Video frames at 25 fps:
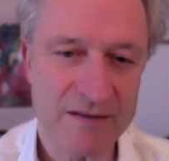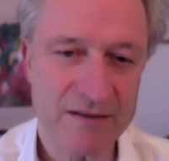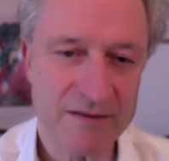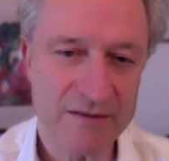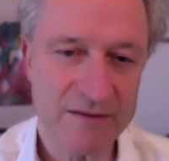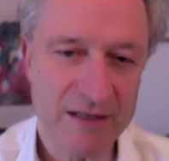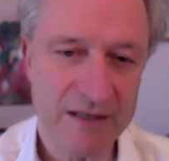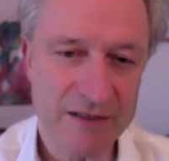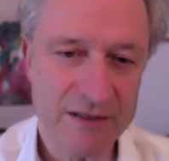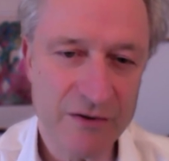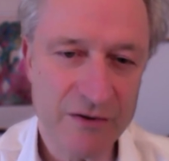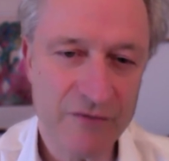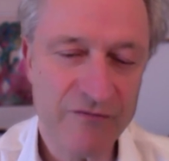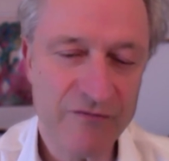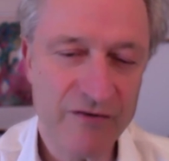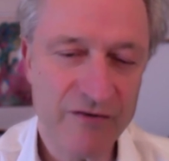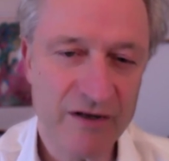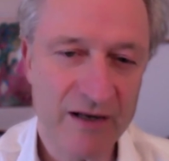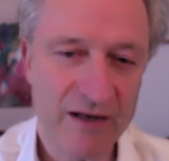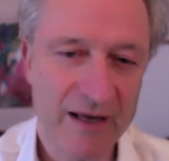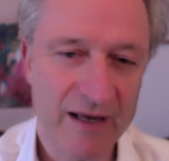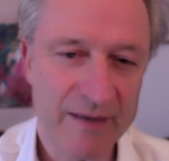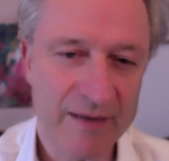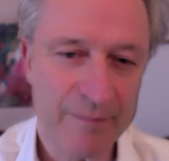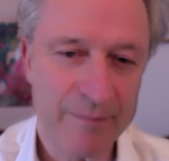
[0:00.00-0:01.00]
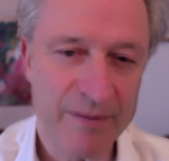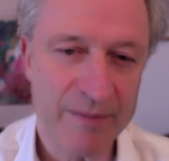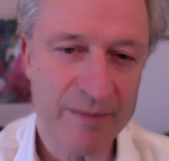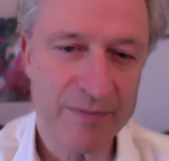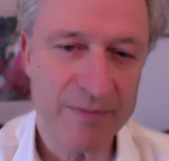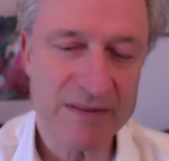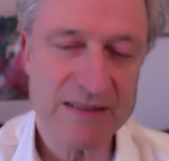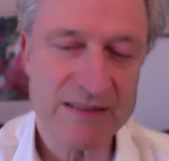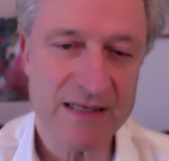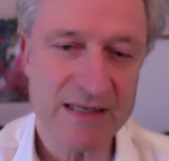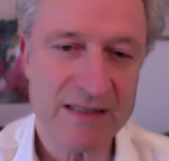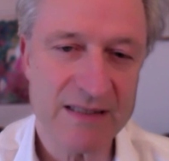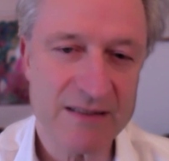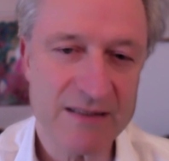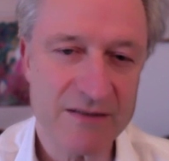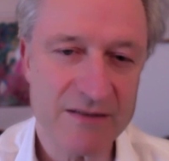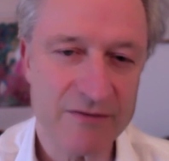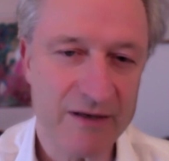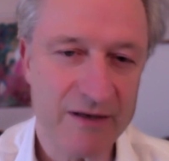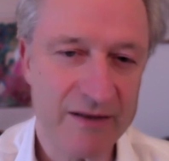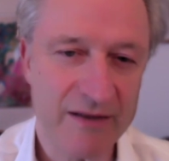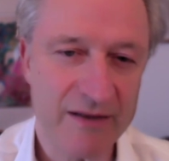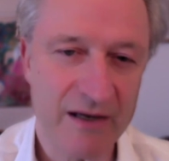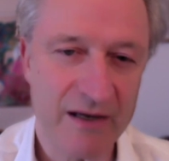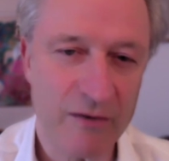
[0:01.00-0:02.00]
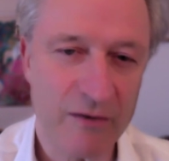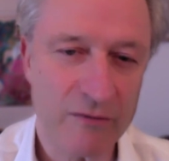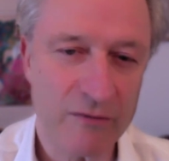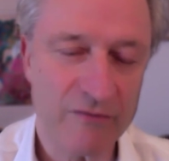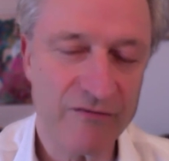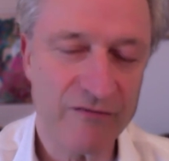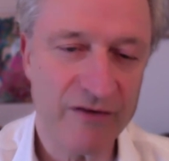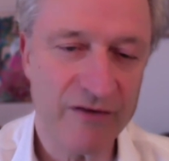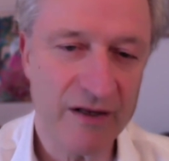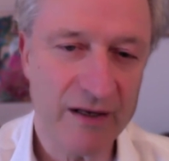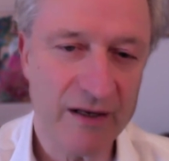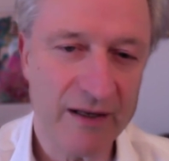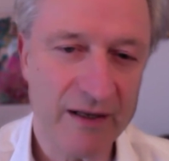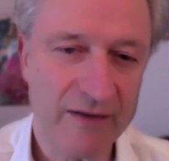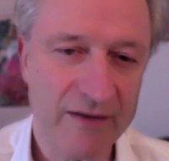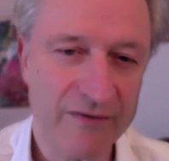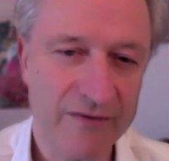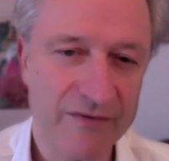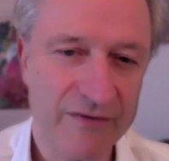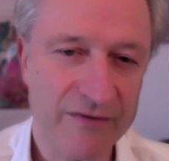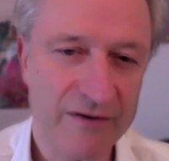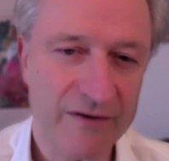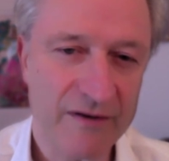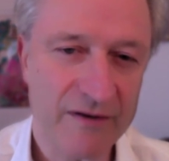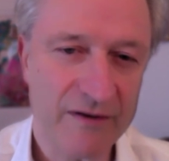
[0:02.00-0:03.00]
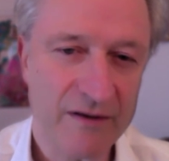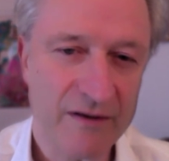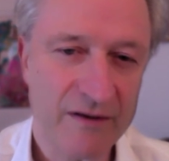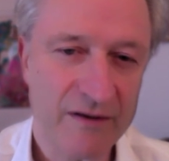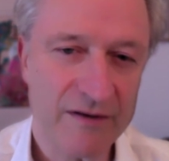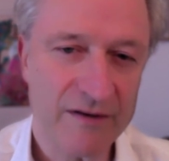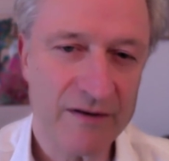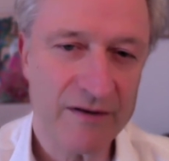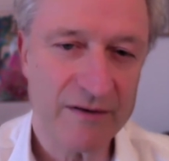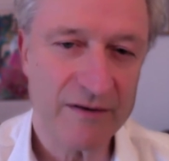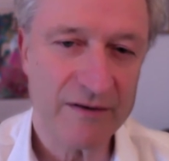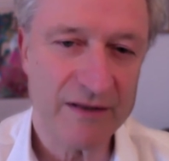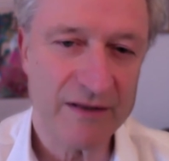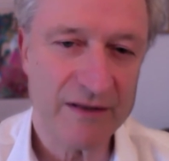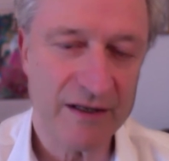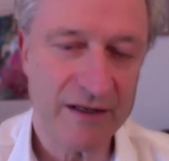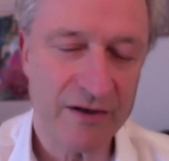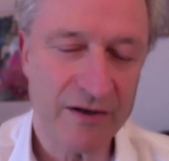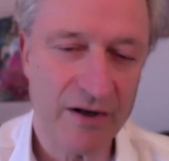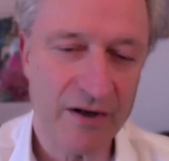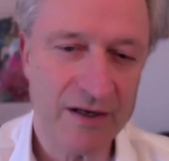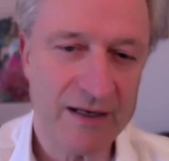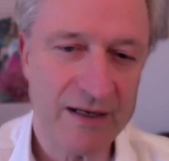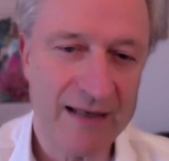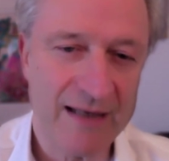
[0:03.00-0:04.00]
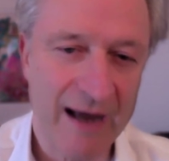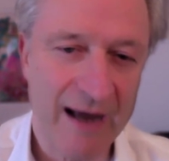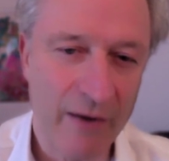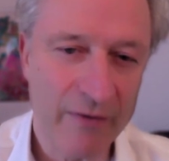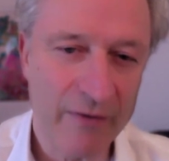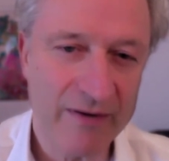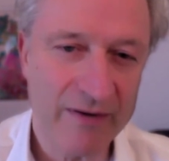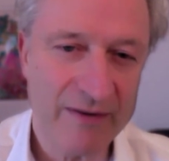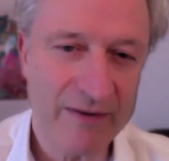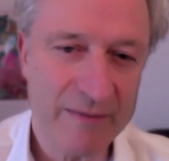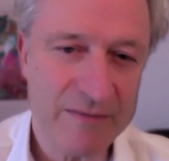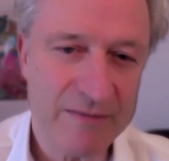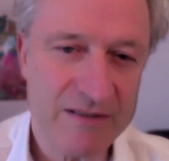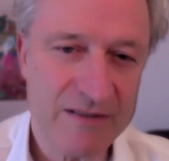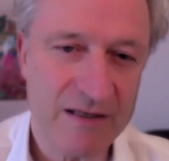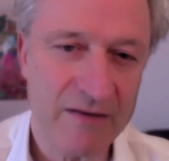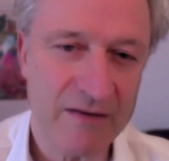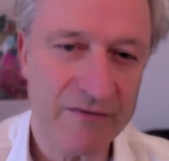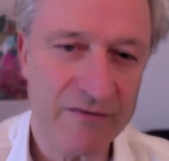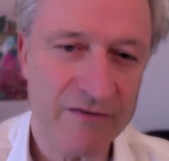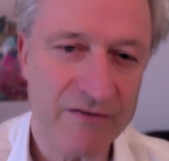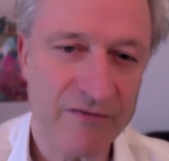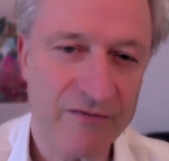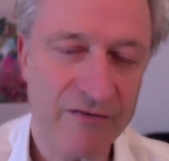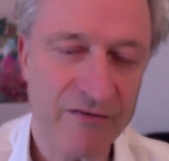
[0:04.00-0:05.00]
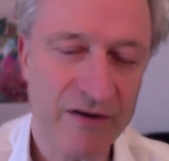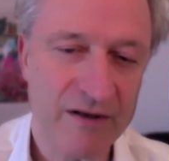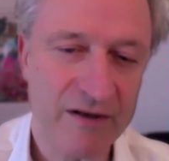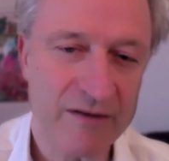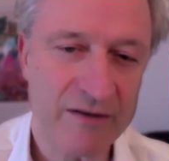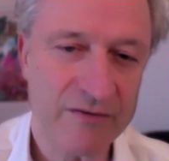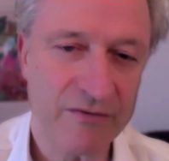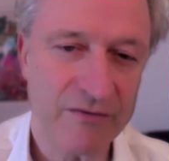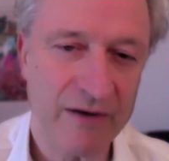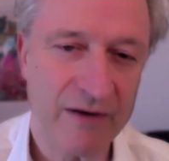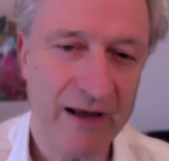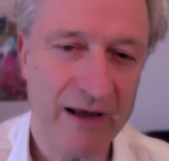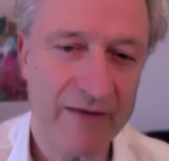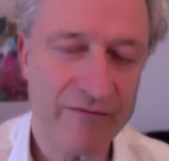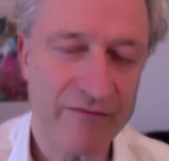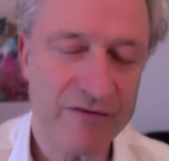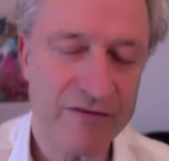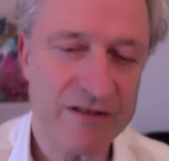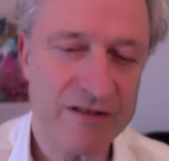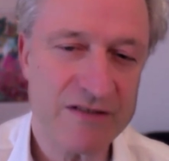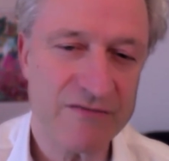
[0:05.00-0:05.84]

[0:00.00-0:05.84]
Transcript: that you feel like people censoring their own feelings, that they're not allowing themselves to have these